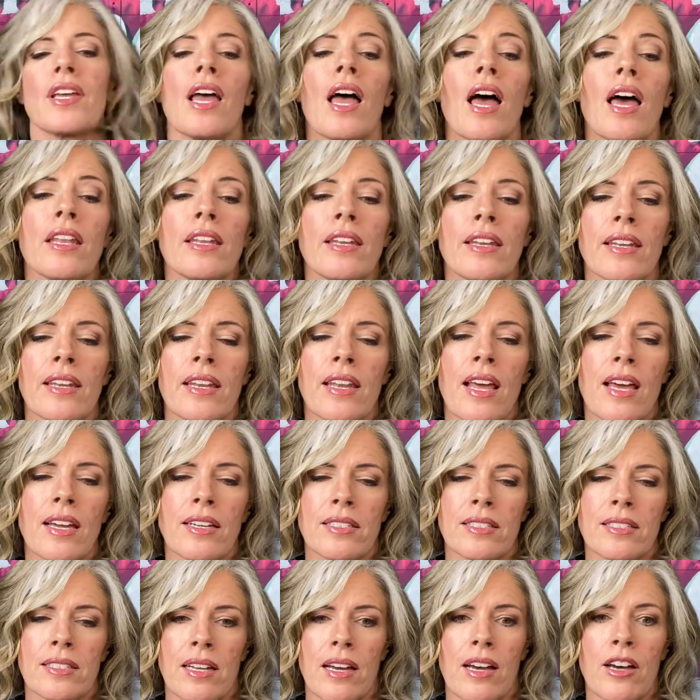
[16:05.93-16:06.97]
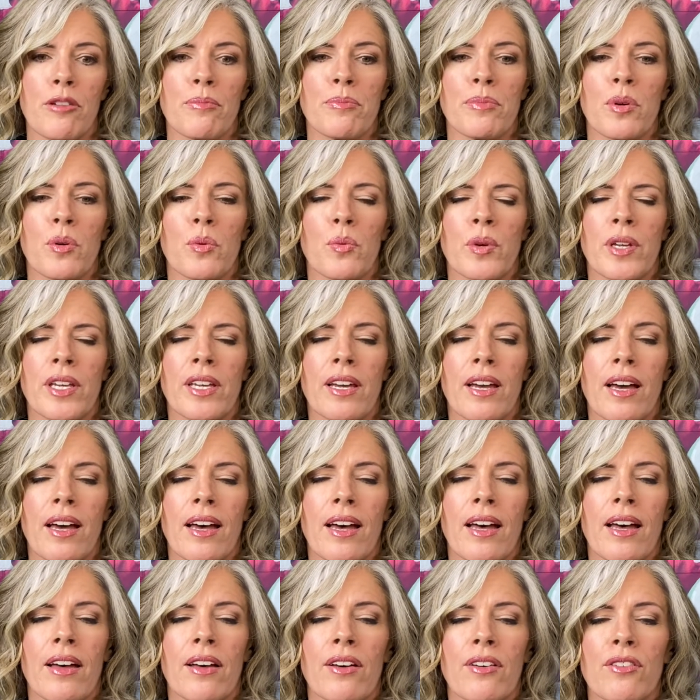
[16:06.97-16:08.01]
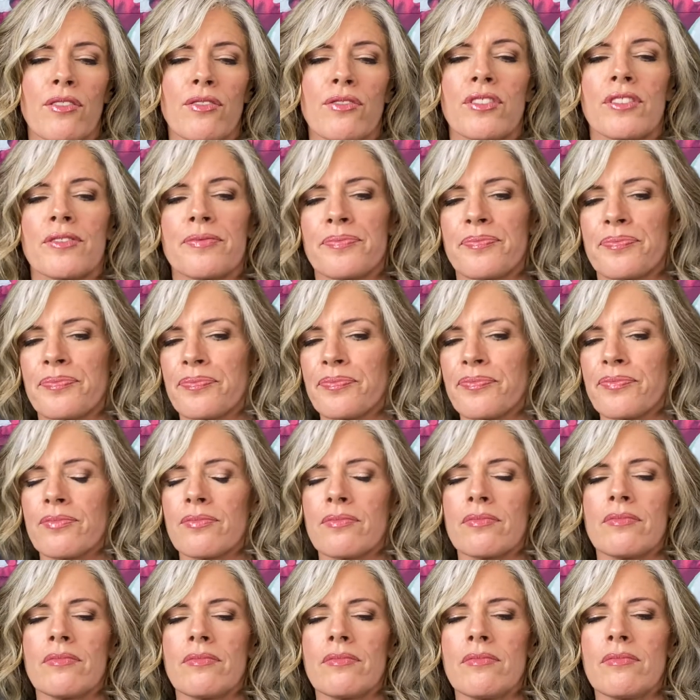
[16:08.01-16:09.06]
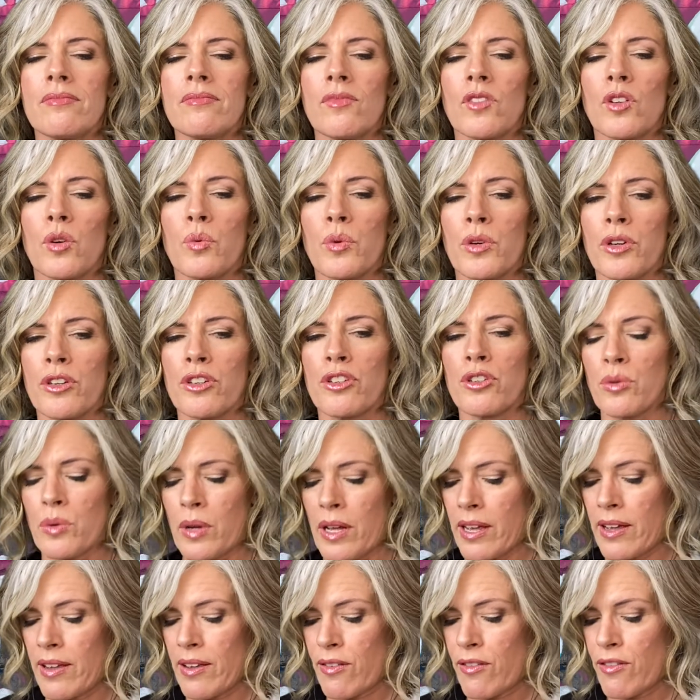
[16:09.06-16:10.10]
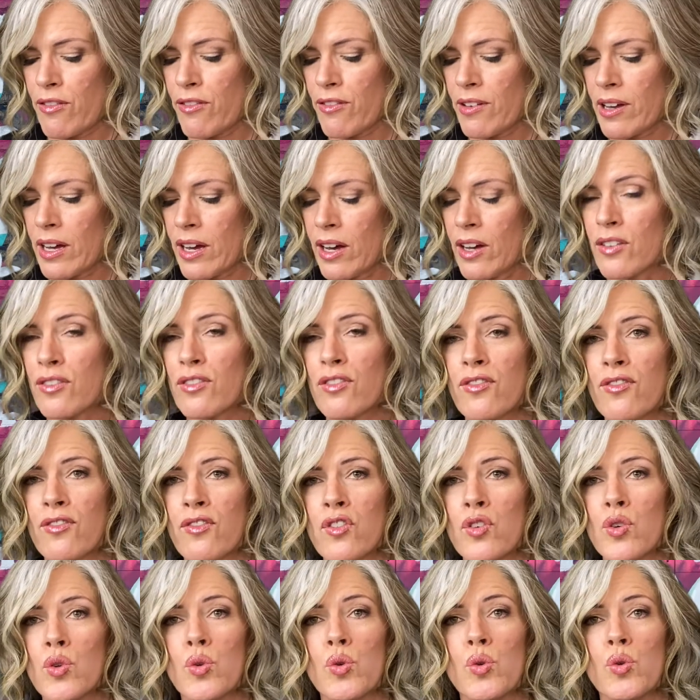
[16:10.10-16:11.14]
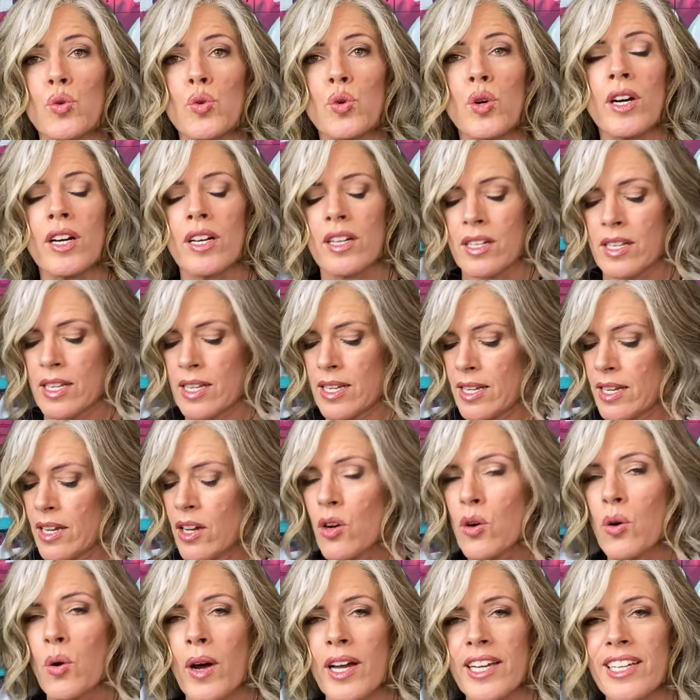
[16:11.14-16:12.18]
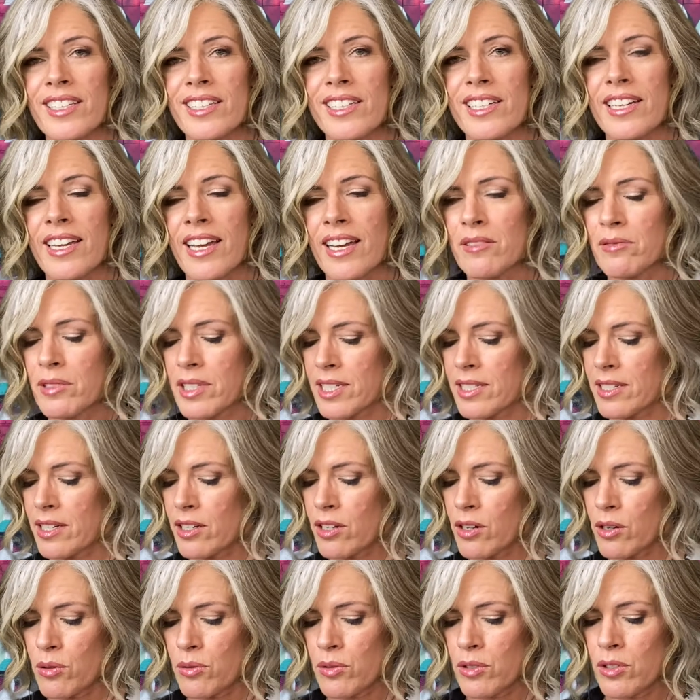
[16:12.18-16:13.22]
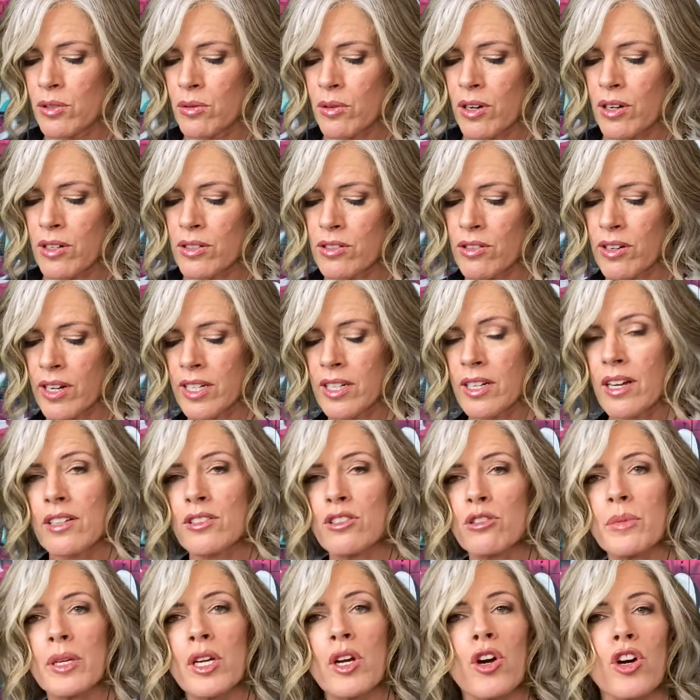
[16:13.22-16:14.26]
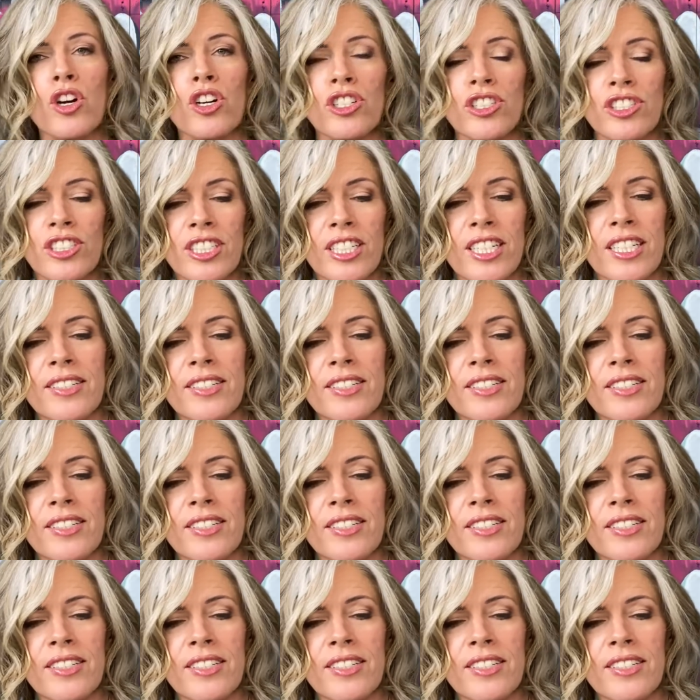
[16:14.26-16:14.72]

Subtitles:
Next up, we're going to do a foo quietly again, because I know you are trying not to be heard.